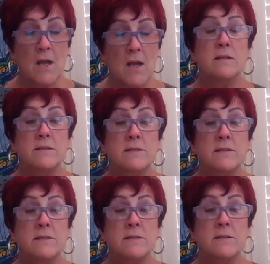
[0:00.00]
Now,
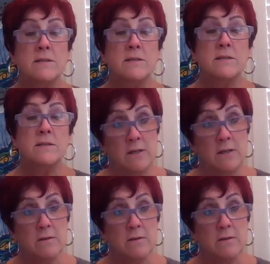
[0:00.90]
usually
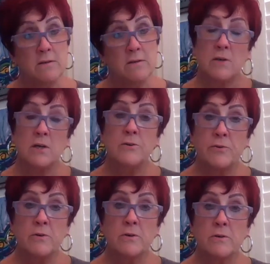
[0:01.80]
you'll go
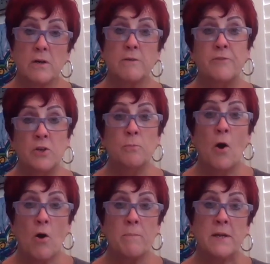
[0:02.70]
through a few
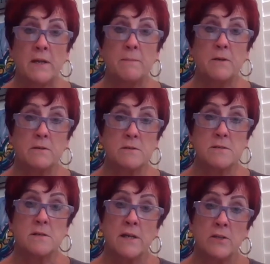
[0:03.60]
PARP
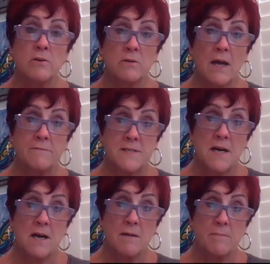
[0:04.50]
inhibitors in your
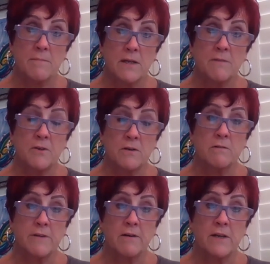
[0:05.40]
lifetime if you're an
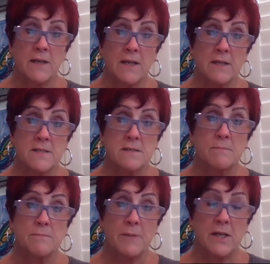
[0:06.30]
ovarian cancer
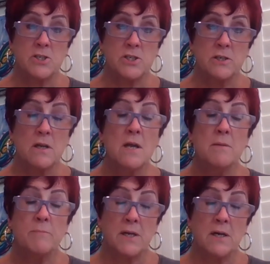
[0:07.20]
patient
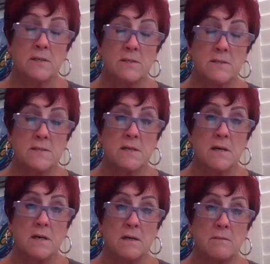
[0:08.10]
because
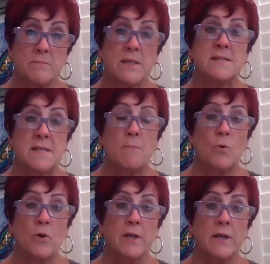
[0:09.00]
they stop
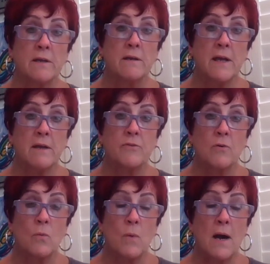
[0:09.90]
working after
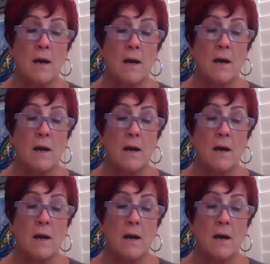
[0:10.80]
a while.